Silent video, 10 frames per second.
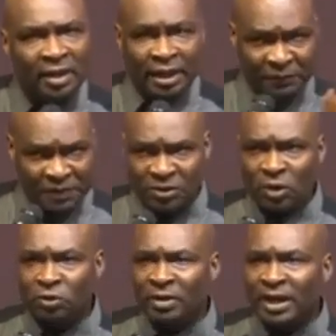If he's
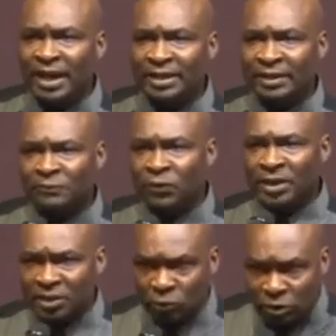not under that
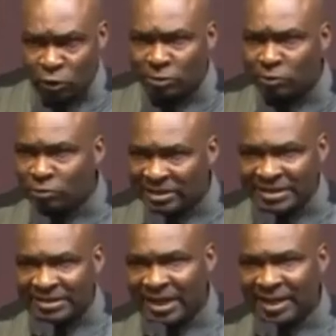influence, he will talk to you
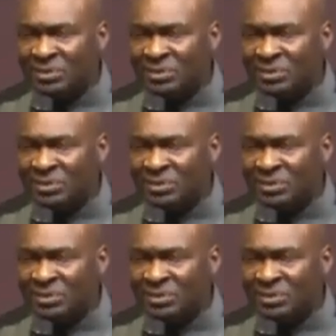sincerely.